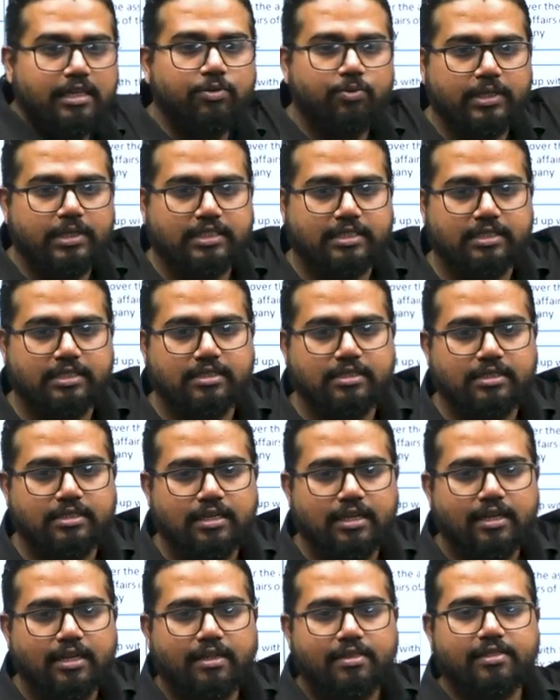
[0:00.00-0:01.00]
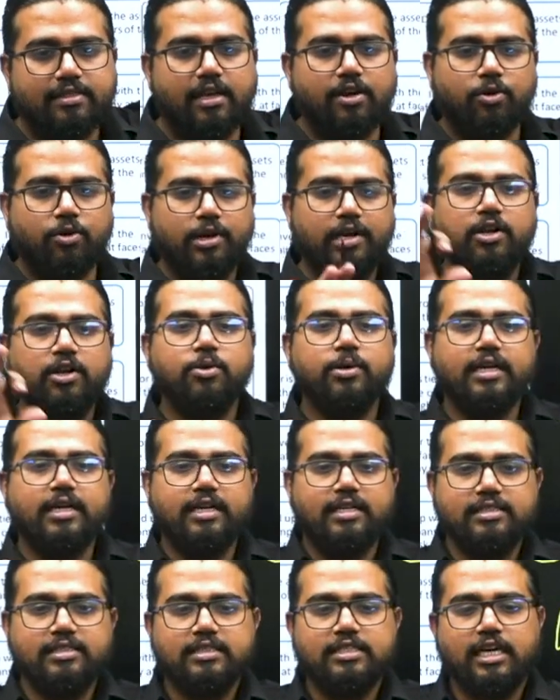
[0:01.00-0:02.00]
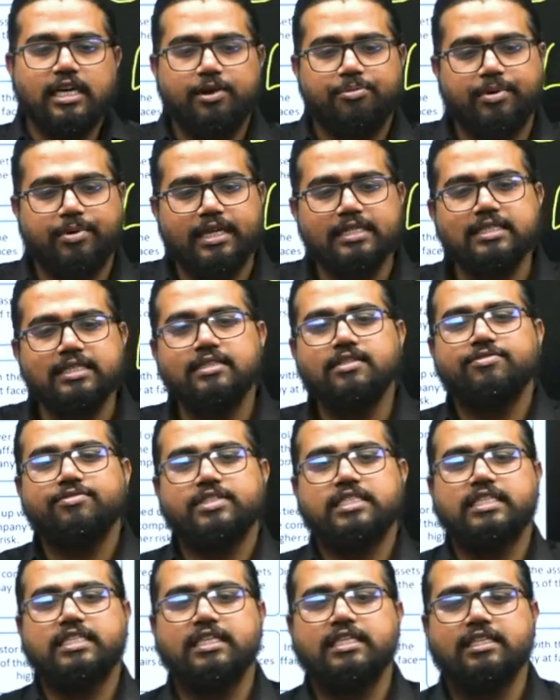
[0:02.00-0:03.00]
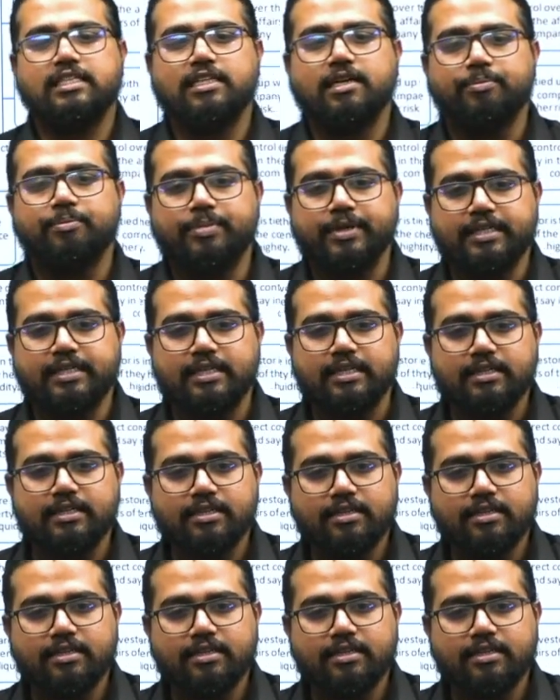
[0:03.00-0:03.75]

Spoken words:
investors. They are only looking at the share price and investing in the company.